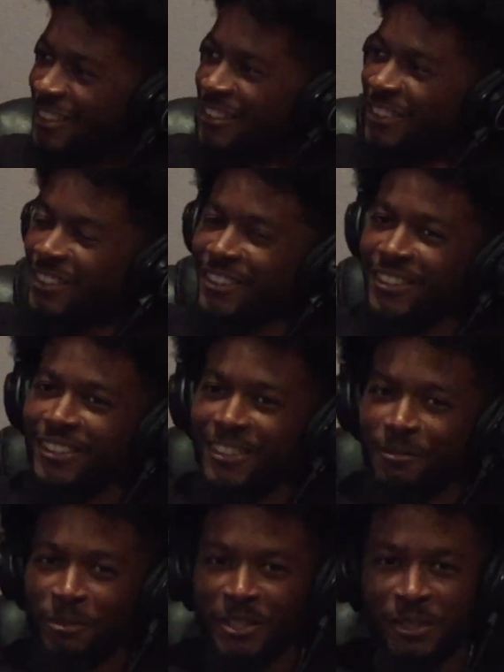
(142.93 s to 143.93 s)
Yeah.
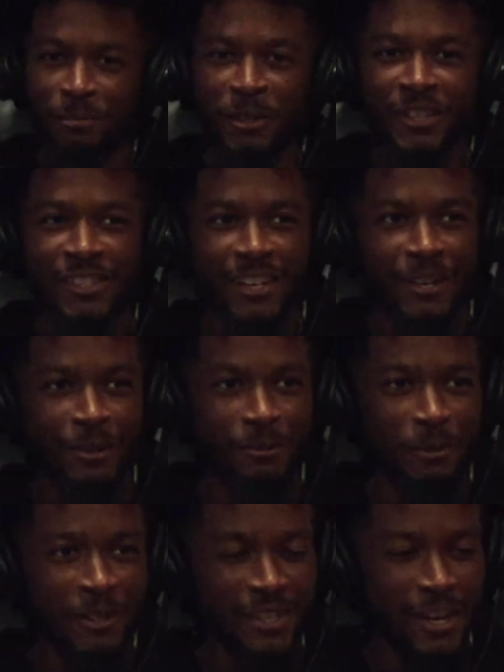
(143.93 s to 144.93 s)
See, me and Ty
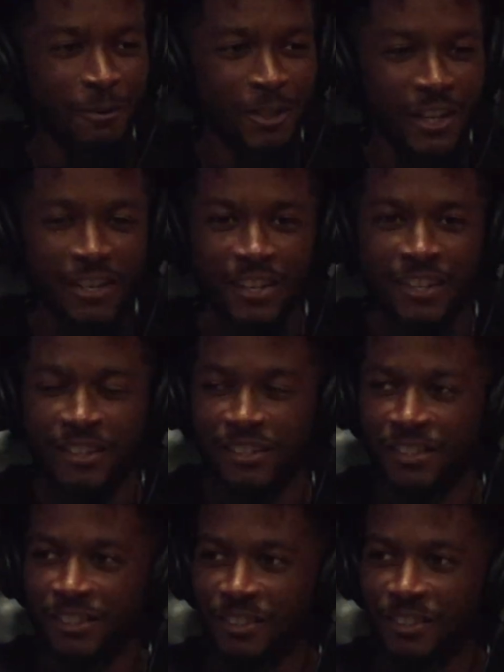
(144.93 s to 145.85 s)
was 8'8".